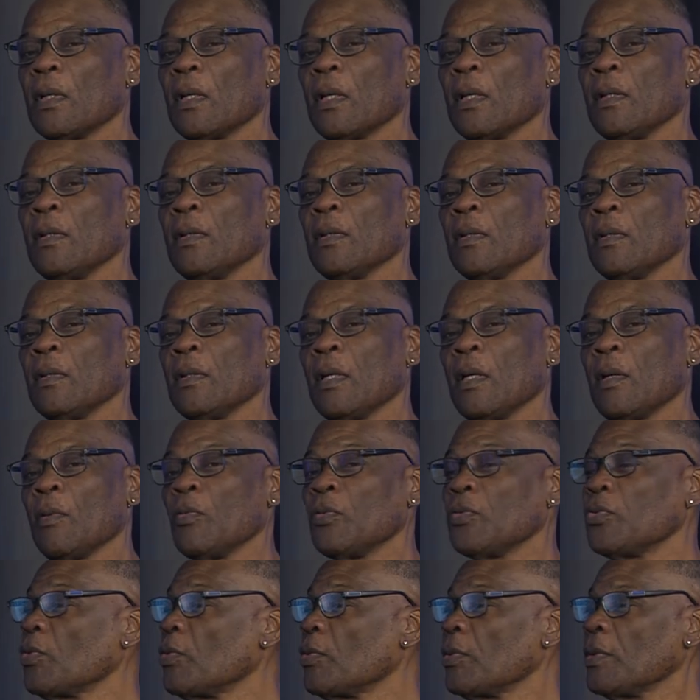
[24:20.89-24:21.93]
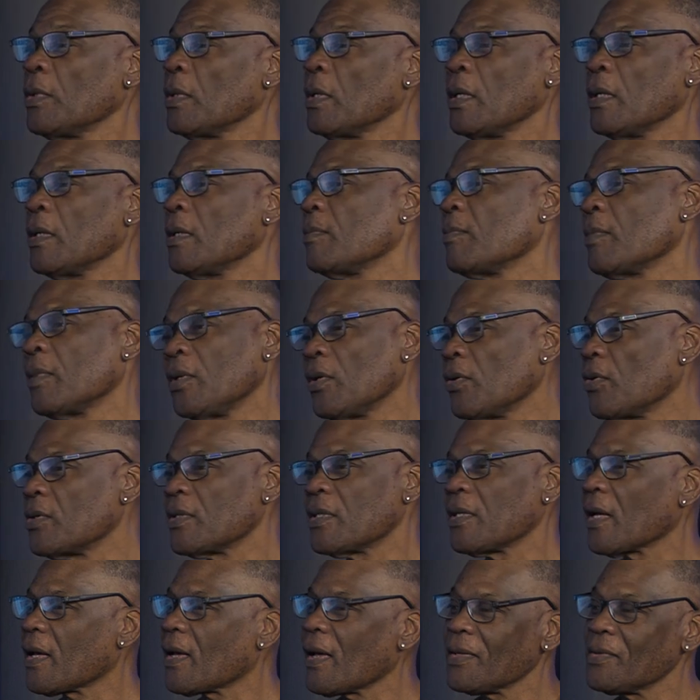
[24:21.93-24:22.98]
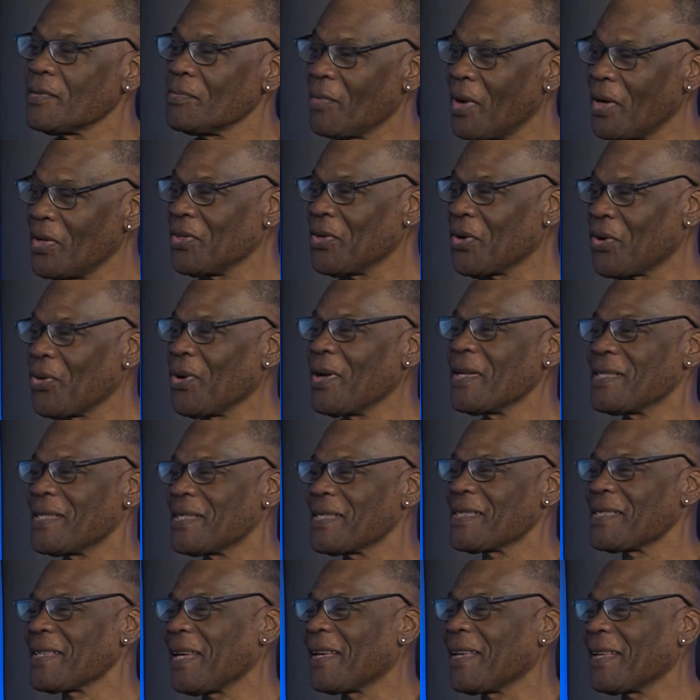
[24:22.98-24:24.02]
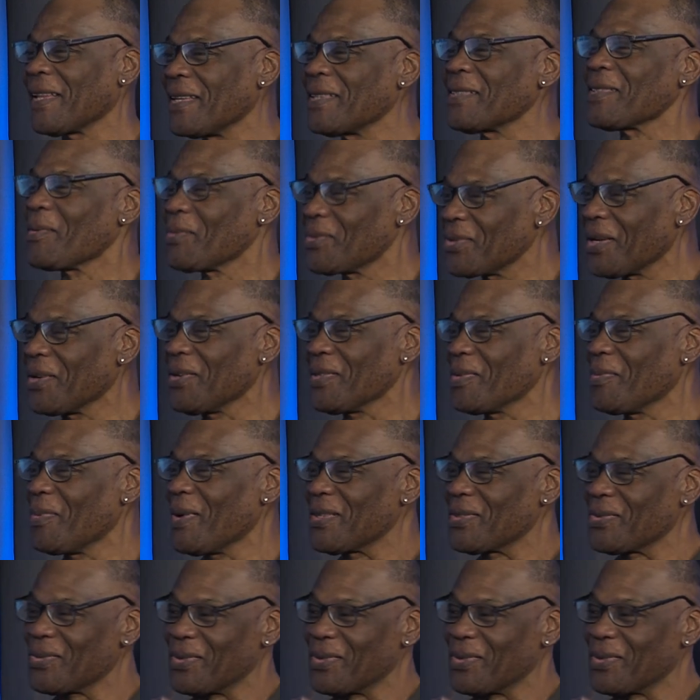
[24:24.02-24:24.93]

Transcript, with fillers: and my degree is in psychology. I'm trying to use the best